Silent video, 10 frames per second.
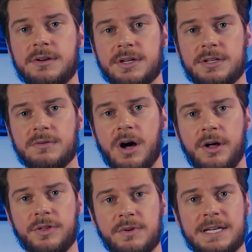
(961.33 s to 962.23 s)
you could do
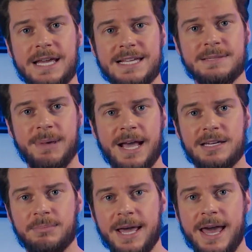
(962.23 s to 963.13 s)
all 3 days
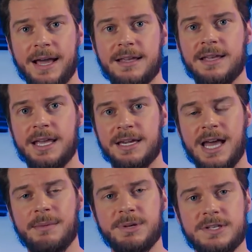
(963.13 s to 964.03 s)
back to back and
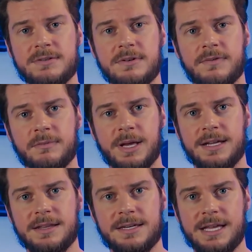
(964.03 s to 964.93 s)
not be sore from
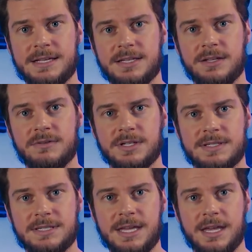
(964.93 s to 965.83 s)
any of the days that you
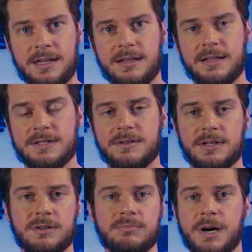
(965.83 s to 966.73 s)
just did. So you
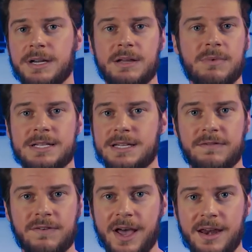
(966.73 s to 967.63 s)
can do Monday, Wednesday,
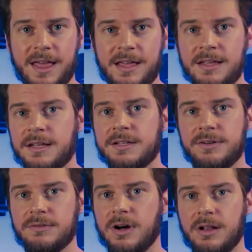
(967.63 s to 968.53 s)
Friday,
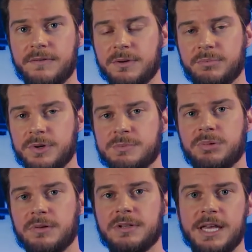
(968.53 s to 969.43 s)
do all of your push,
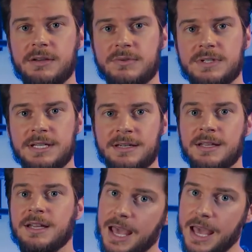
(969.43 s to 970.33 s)
pull, and leg routine
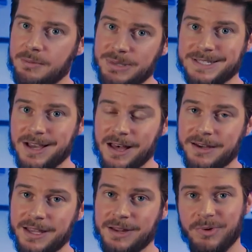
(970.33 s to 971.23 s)
and be
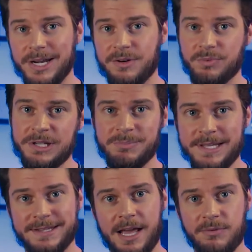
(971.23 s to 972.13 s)
done and ready to
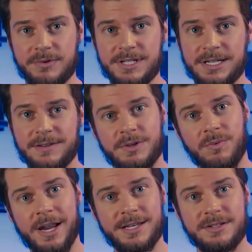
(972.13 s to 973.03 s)
repeat that routine if you
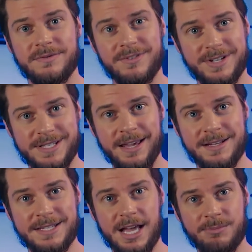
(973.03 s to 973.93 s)
wanted to for a
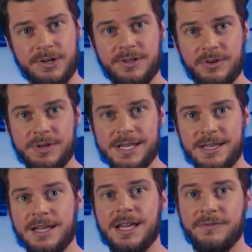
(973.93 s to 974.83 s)
second time during the
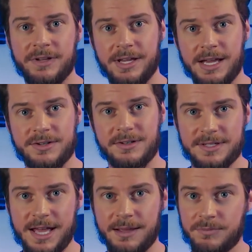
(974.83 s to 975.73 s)
week if you had extra
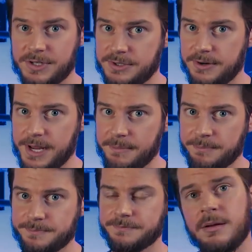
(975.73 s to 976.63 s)
time, which is great.
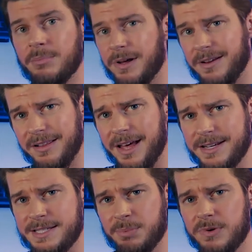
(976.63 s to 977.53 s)
But a lot
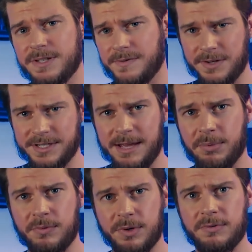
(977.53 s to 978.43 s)
of sports, for
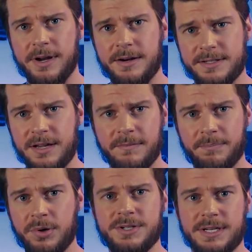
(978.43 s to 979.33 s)
example, require a ton
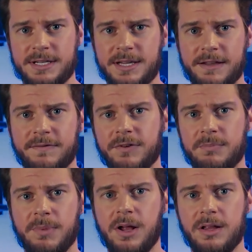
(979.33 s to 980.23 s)
of pushing, like
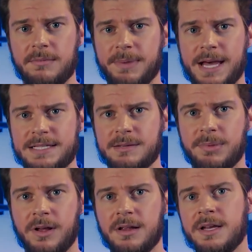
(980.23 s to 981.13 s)
football and
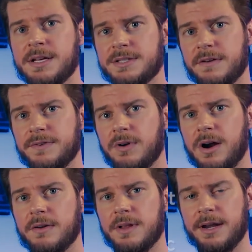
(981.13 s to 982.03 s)
basketball. So if you
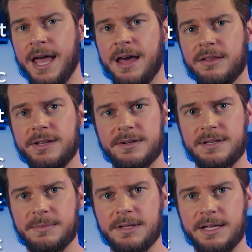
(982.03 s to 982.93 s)
are an athlete or
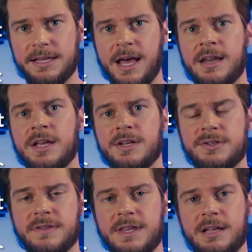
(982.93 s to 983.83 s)
something like that, you
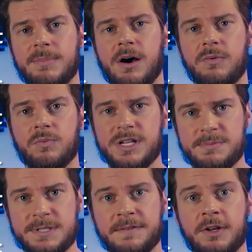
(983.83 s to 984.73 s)
should think about what
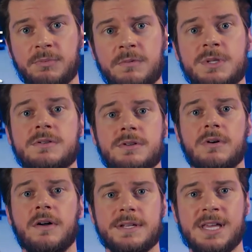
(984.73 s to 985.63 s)
specific movements you
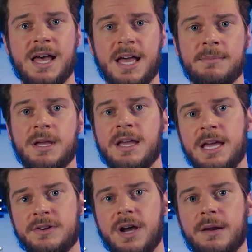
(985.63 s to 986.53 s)
do all the time
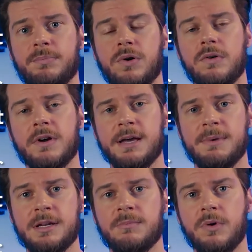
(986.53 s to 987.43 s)
and try to program
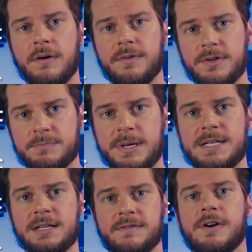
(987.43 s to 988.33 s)
in more of those
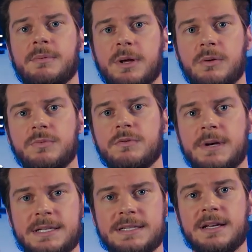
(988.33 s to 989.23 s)
basic fundamental
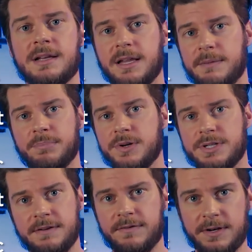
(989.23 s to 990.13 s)
movements, like
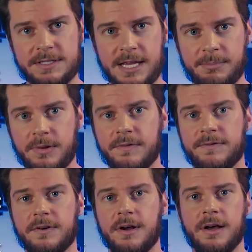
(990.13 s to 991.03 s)
pushing, for example,
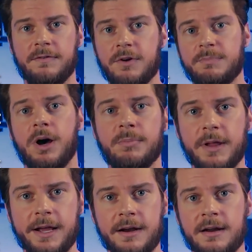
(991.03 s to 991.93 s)
for a football
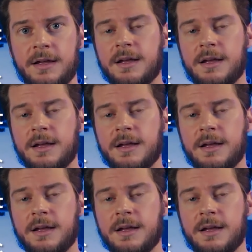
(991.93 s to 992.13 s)
player,